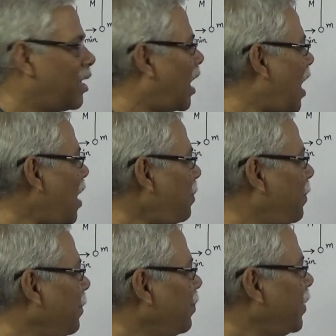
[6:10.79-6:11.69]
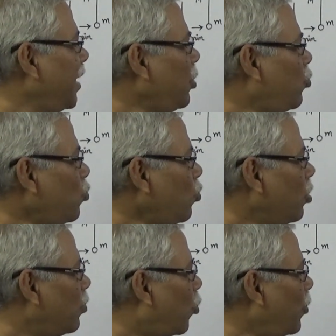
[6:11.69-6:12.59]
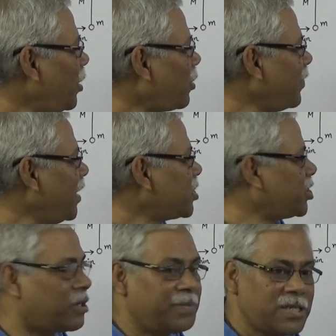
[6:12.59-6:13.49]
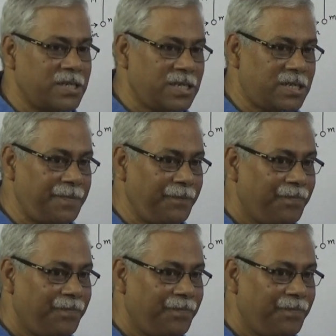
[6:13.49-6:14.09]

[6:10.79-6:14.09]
half into moment of inertia of the system,